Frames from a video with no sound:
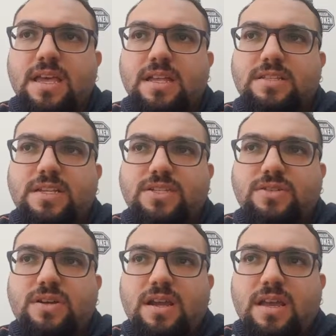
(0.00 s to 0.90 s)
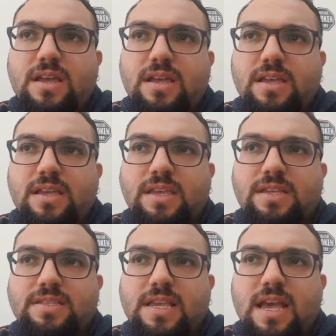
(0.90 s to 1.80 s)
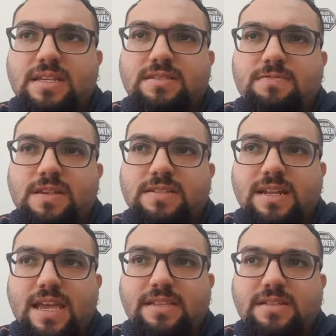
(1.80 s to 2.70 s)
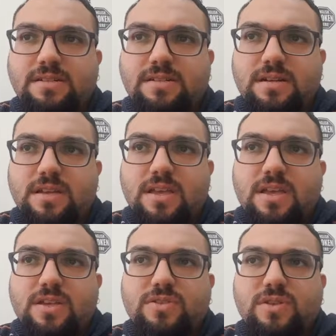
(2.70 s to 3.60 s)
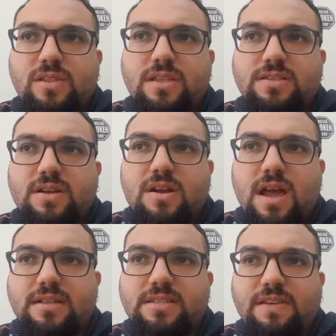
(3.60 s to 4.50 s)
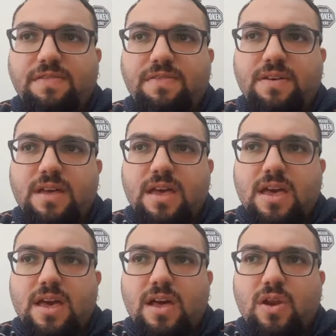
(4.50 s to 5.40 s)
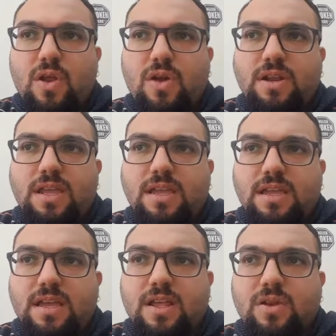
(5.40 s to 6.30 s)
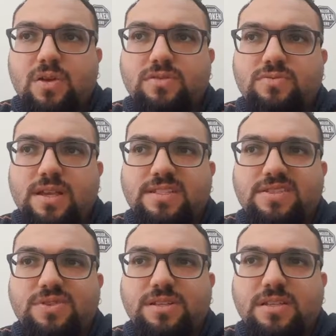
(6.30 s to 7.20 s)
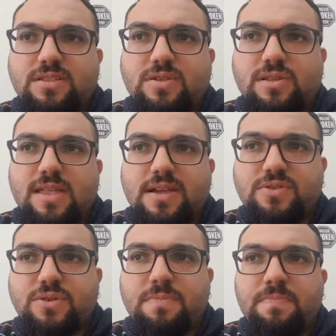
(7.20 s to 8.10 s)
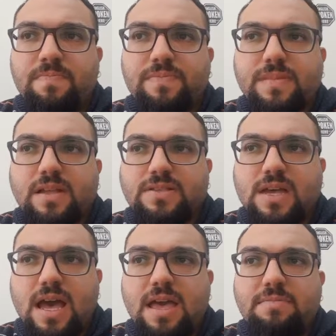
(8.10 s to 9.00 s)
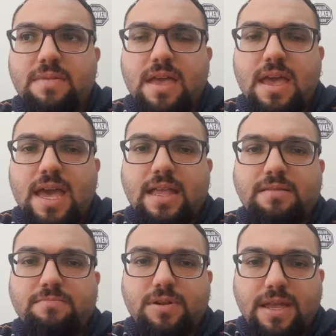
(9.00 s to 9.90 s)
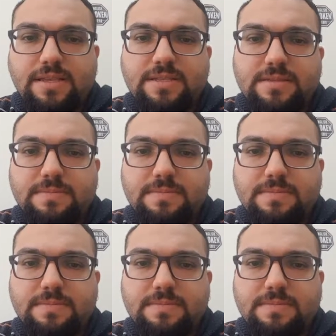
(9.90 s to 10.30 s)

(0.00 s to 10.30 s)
teacher is as facilitator, students are active, learning not restricted to classroom, time, and place.